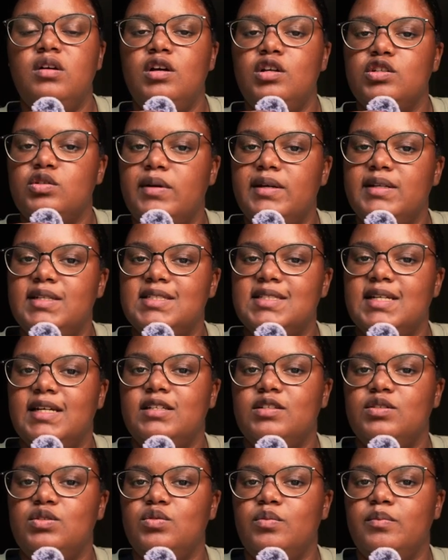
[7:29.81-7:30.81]
so I
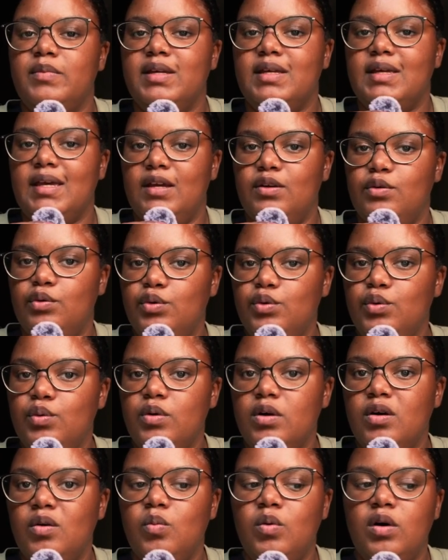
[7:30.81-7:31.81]
decided to make a
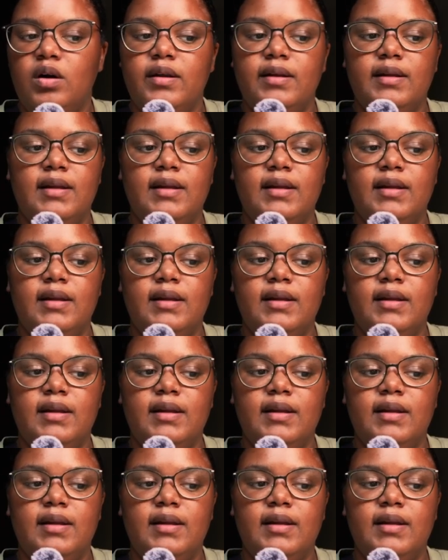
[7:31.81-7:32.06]
newer one,